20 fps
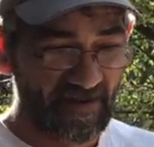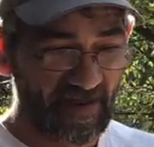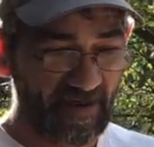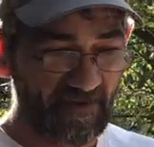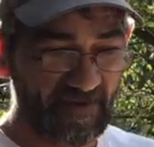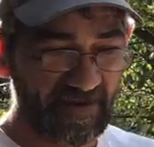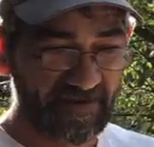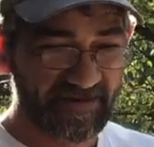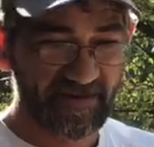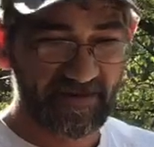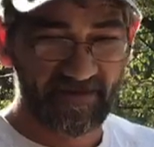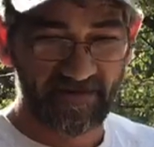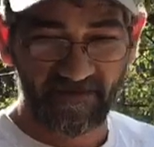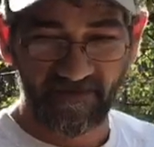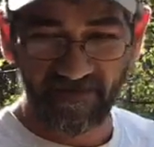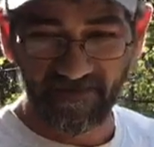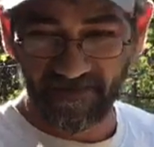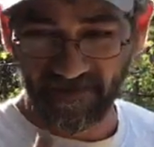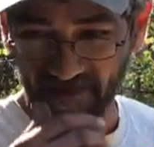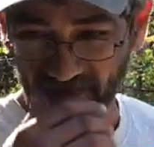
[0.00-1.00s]
I want to
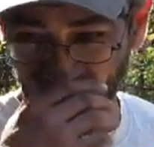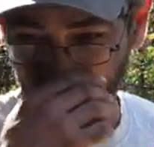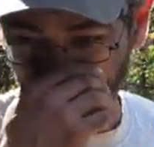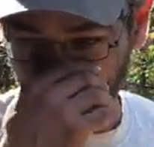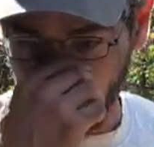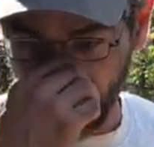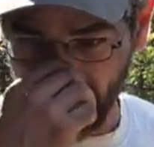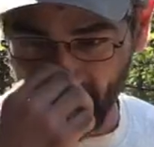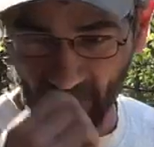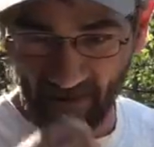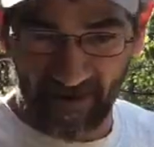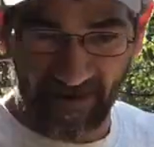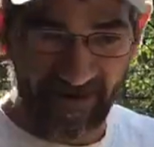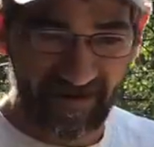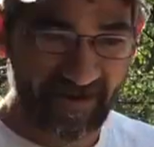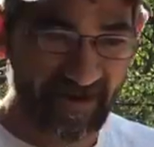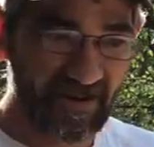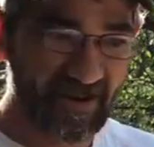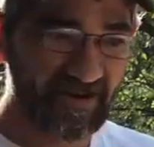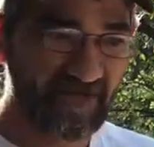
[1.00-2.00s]
be able to get
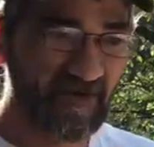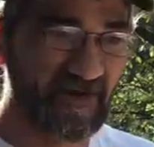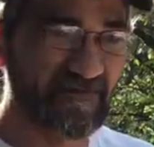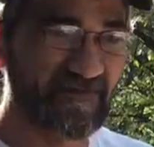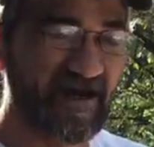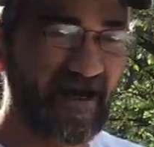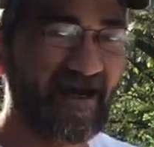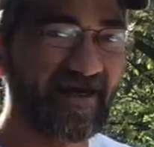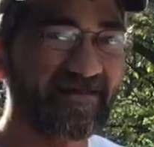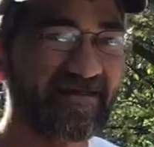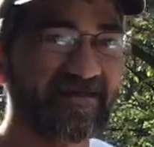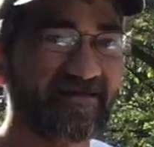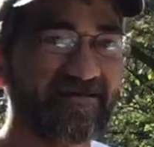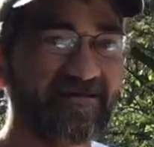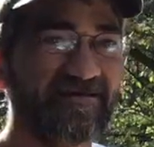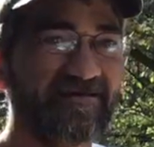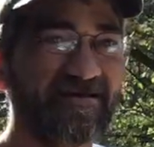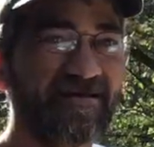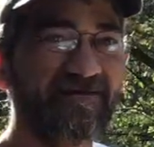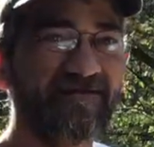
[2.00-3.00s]
one so this way if I
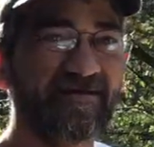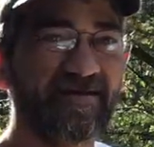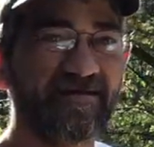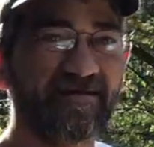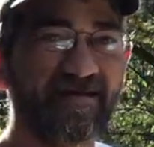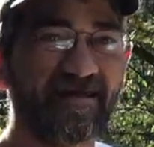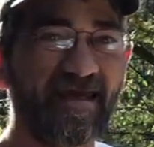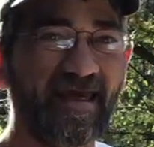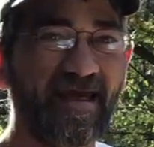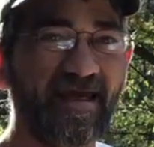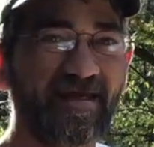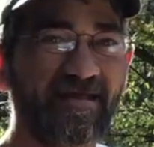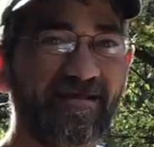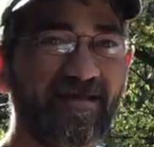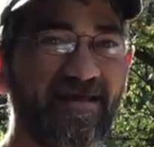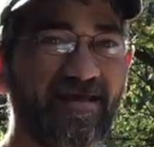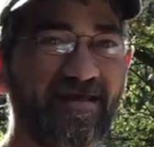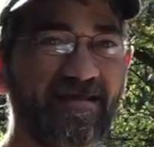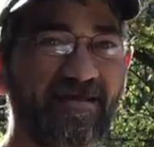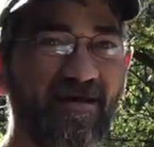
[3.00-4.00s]
accidentally leave it in the can
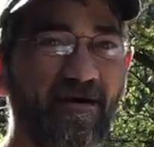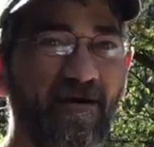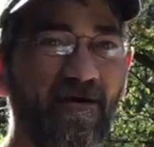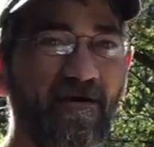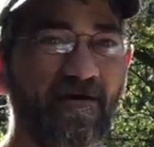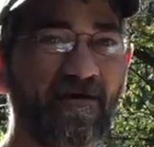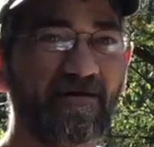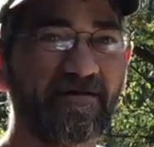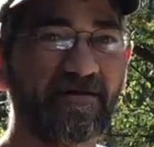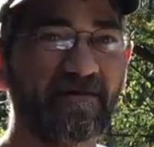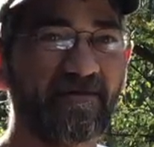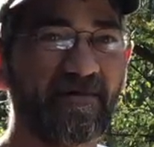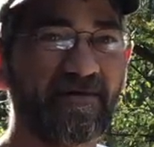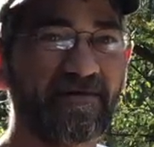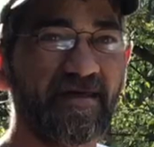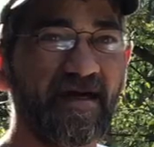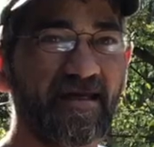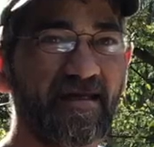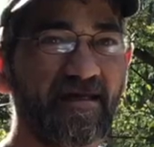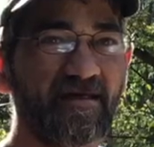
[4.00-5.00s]
and it gets hard or something
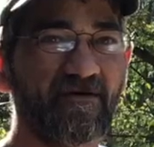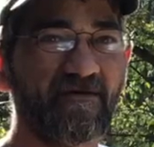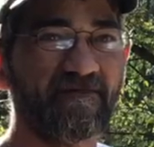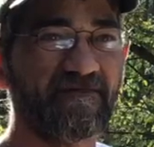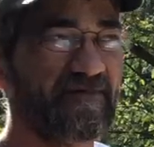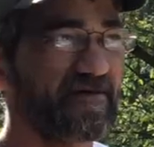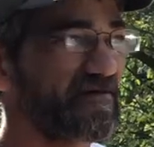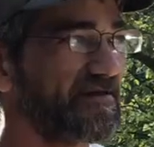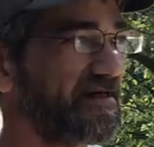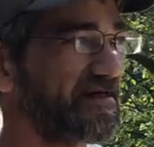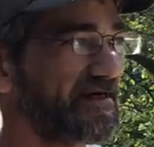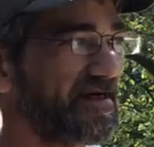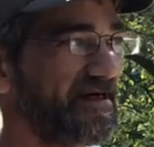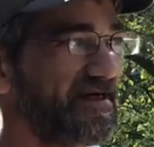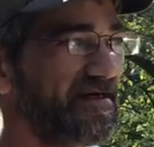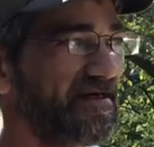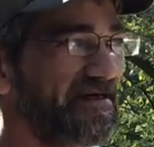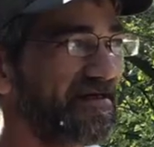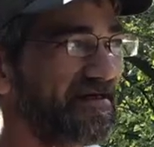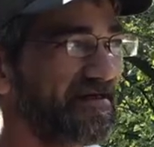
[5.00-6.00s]
like that, I don't feel like
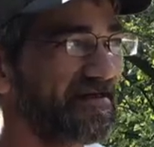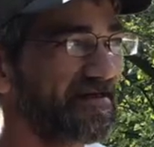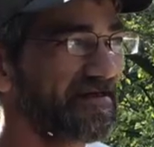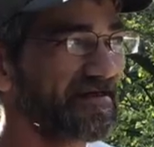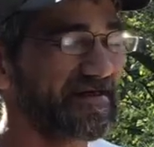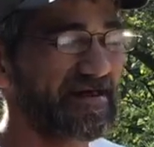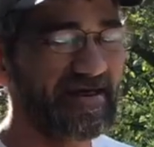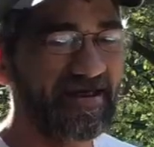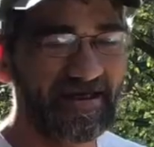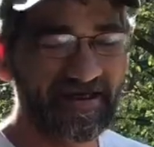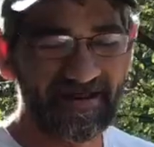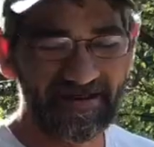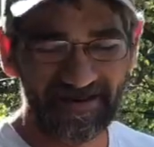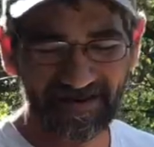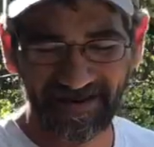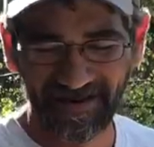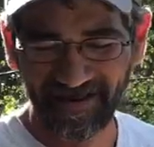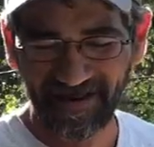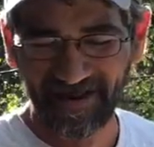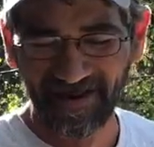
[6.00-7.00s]
I
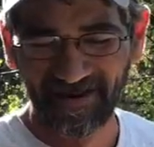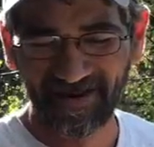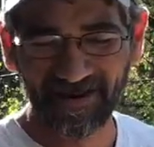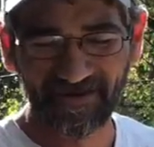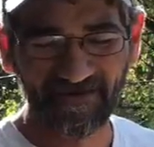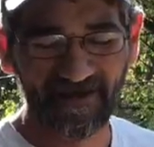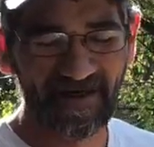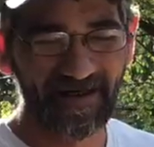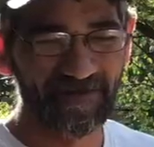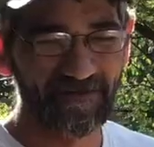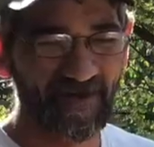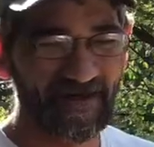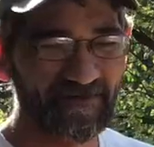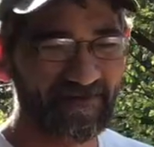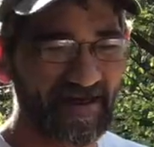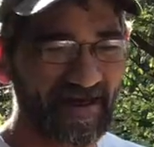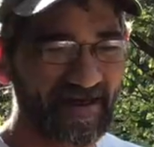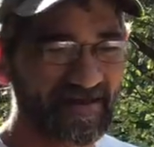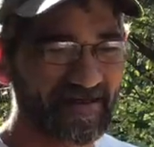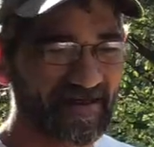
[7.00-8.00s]
just raided my
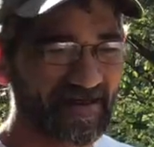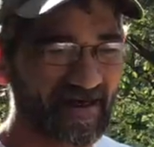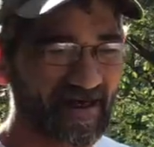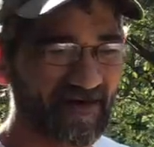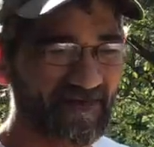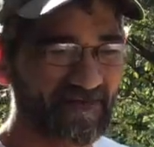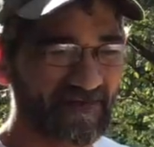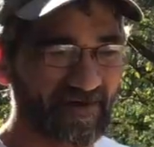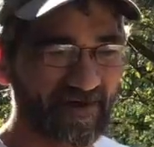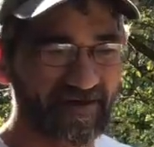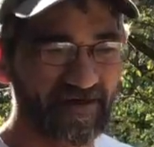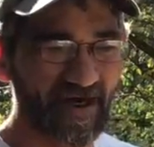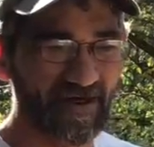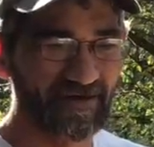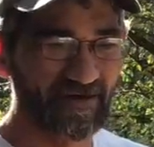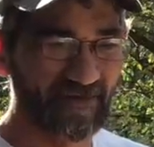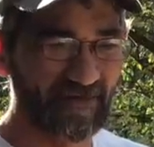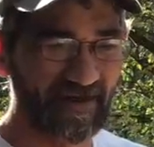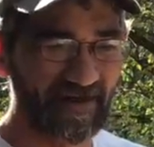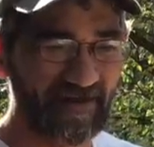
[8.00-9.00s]
bank account for
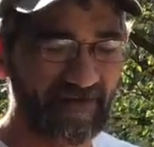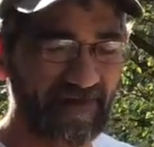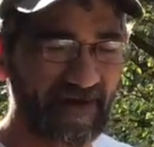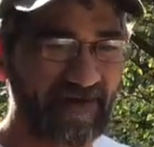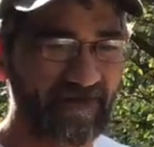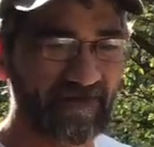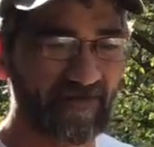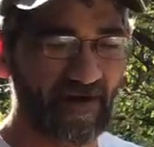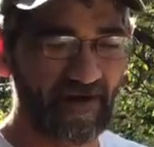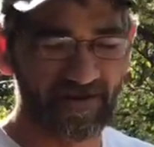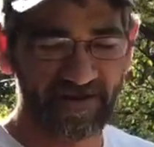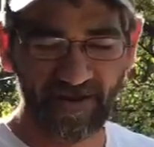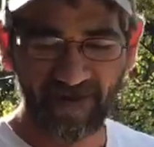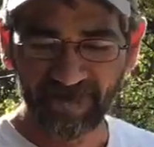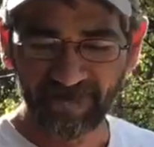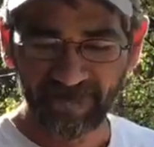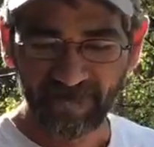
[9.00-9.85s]
another paintbrush.